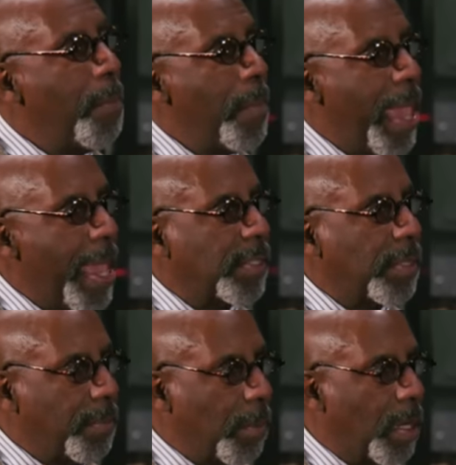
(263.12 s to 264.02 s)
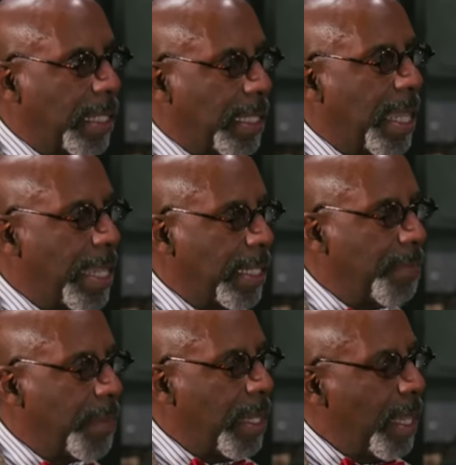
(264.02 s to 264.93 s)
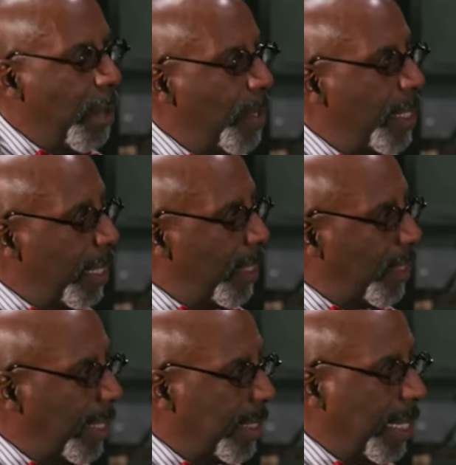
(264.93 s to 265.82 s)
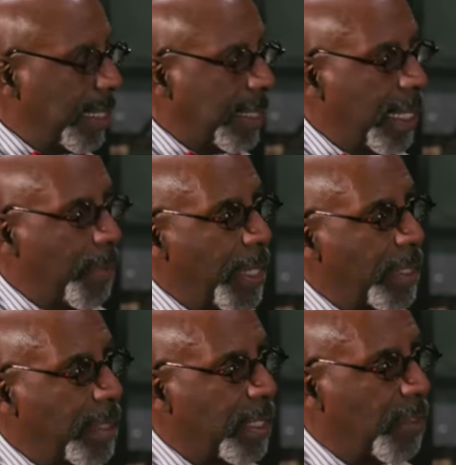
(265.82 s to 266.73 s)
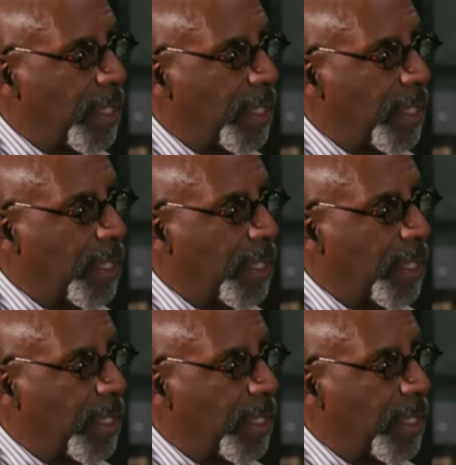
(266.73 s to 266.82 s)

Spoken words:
mass market item. Mm-hmm. One of the other things that makes this